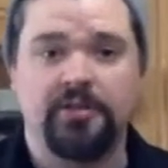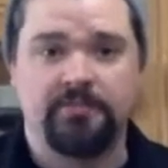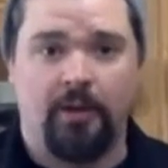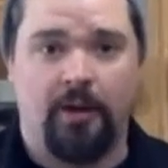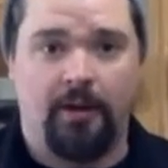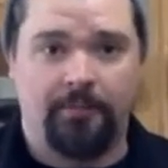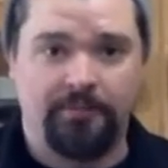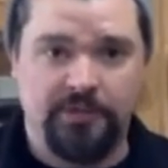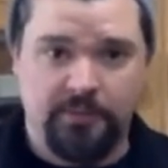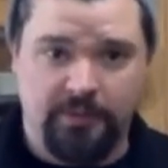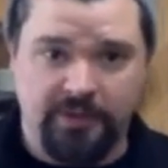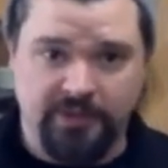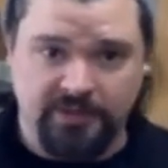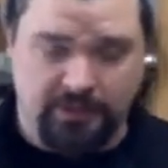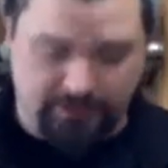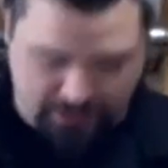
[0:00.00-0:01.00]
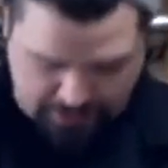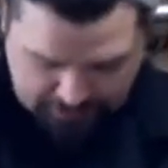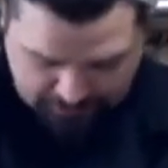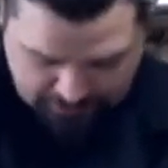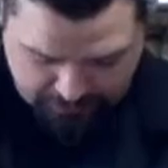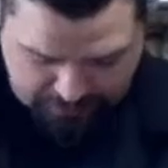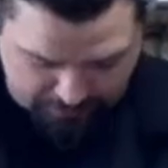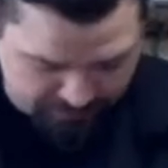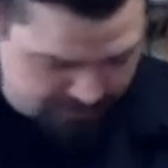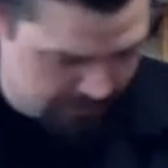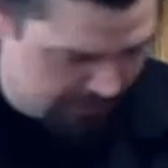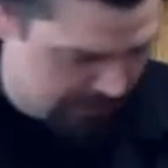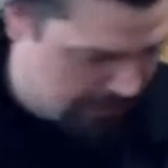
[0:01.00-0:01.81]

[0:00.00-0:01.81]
small. So we're going to start with 100 grams, okay?